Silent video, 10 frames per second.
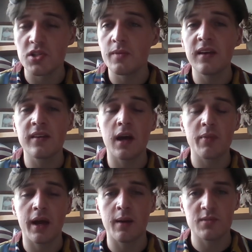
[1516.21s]
You may think I'm
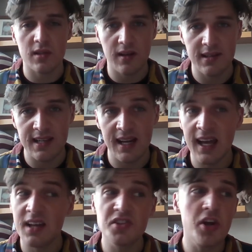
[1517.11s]
being absolutely silly,
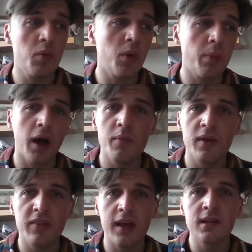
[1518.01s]
and you know what? Part of me
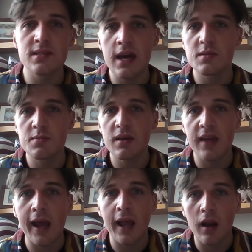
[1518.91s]
thinks, yeah, it's me
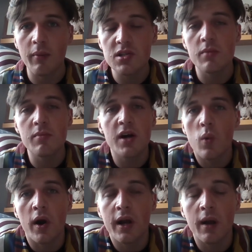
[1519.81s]
thinking a little bit too much,
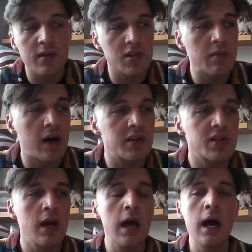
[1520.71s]
worrying a bit too
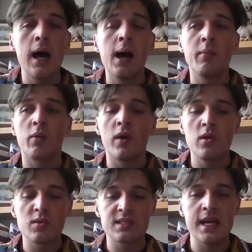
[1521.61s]
much. But when
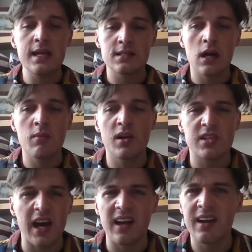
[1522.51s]
you're seeing so much
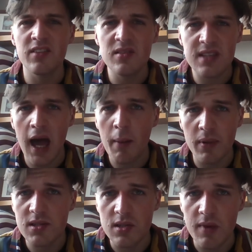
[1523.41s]
hair, it never used to
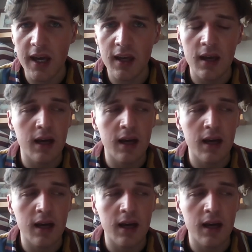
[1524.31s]
happen to me.